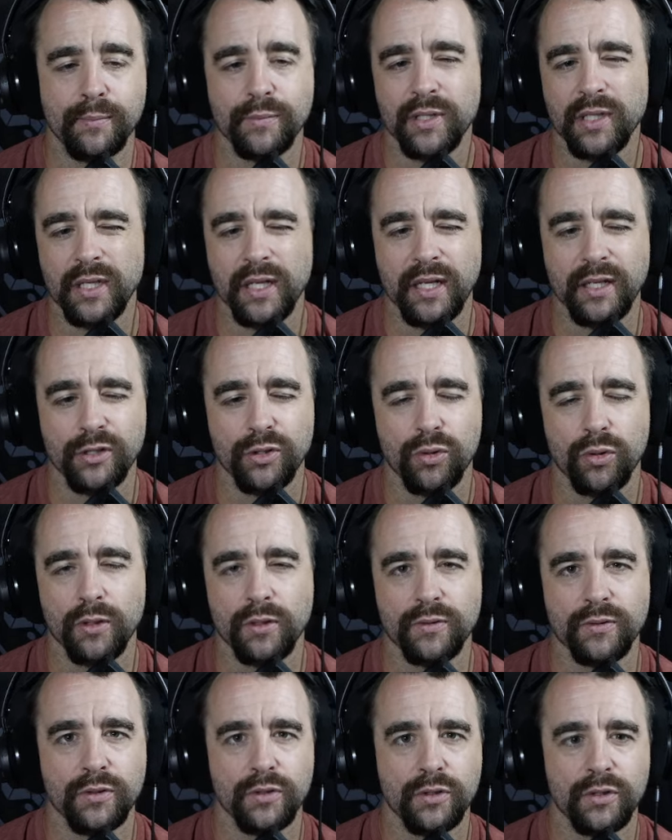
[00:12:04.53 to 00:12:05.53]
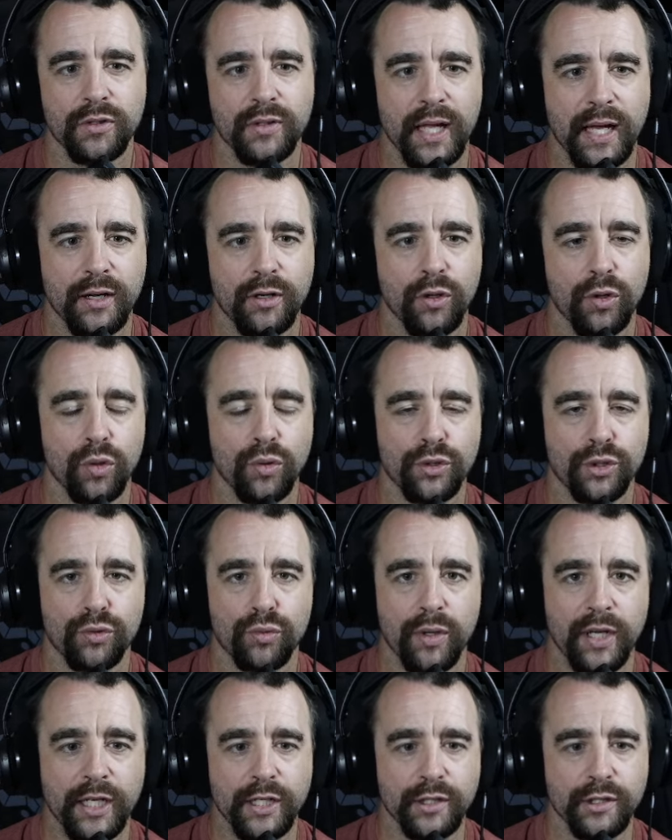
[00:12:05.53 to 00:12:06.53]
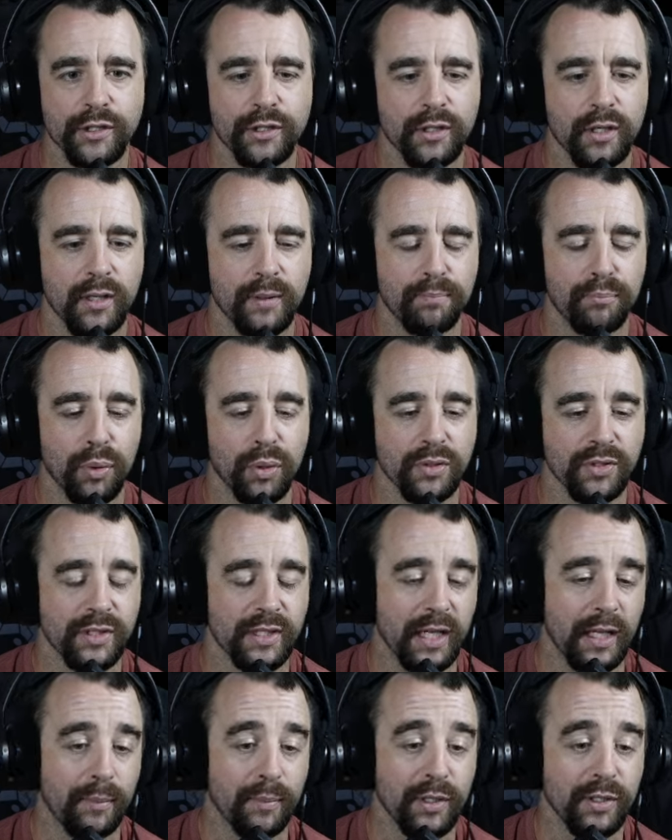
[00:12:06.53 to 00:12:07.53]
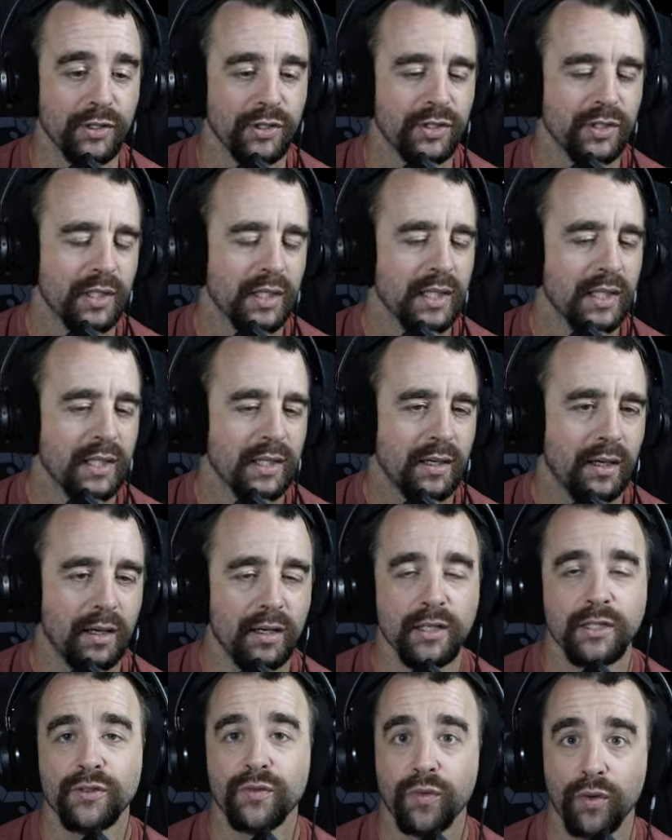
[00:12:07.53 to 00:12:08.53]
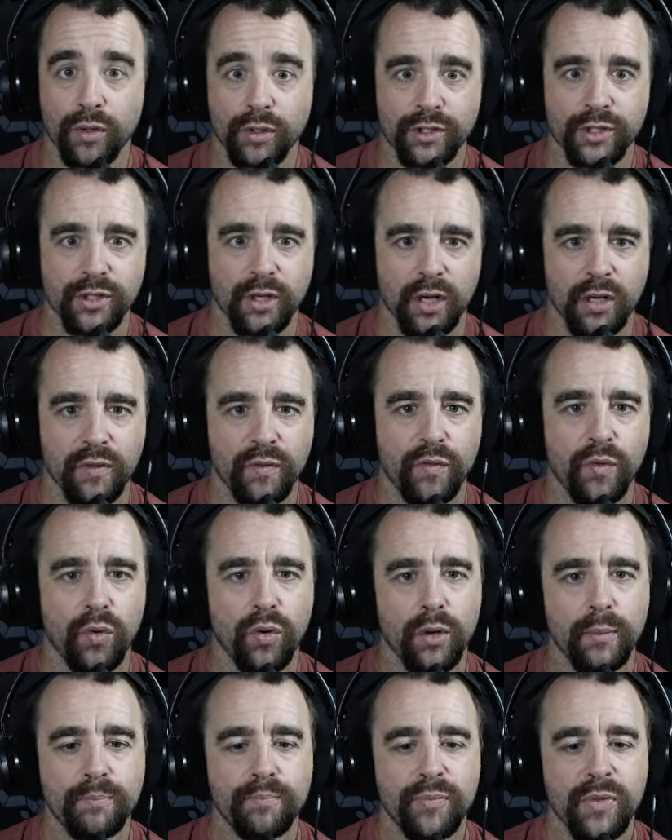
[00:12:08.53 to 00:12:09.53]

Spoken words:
Again, it's sort of that close range burst damage as far as stock form.